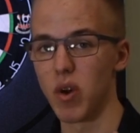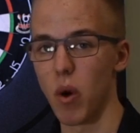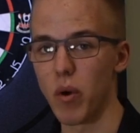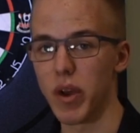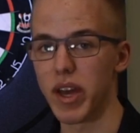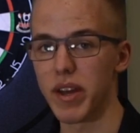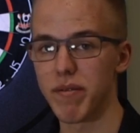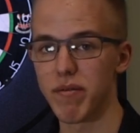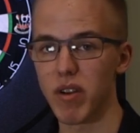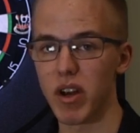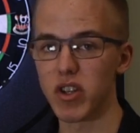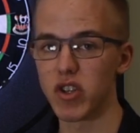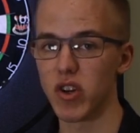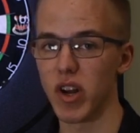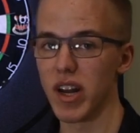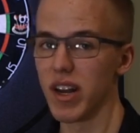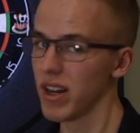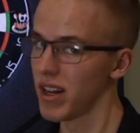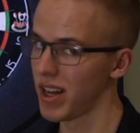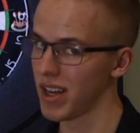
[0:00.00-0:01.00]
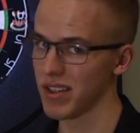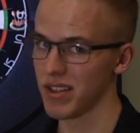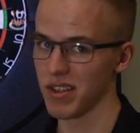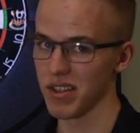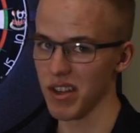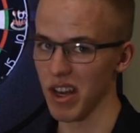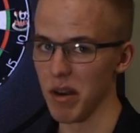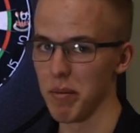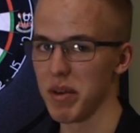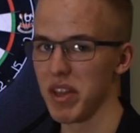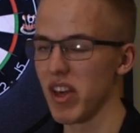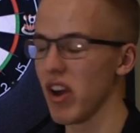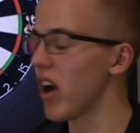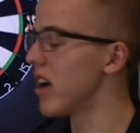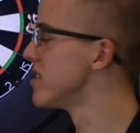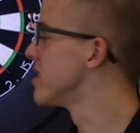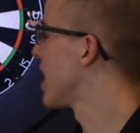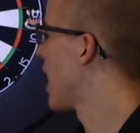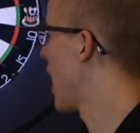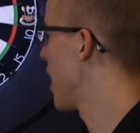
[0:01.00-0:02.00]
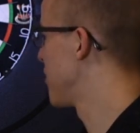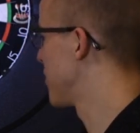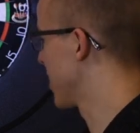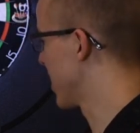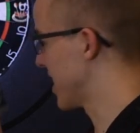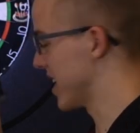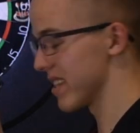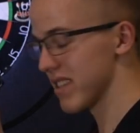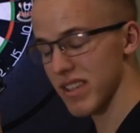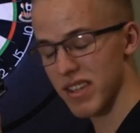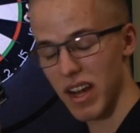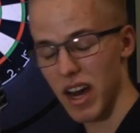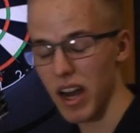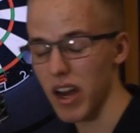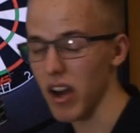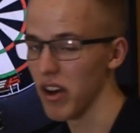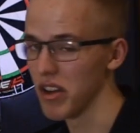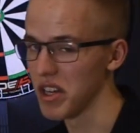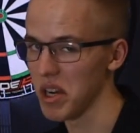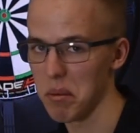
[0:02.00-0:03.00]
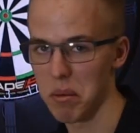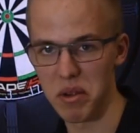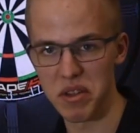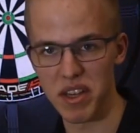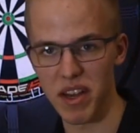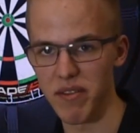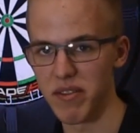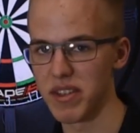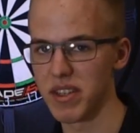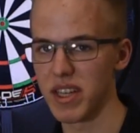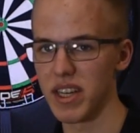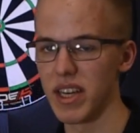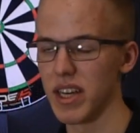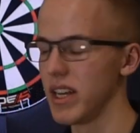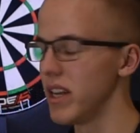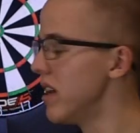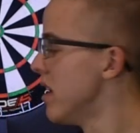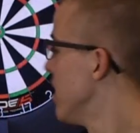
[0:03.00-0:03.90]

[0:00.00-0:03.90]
Don't get frustrated, because there's going to be the odd time you're going to get stuck on double 17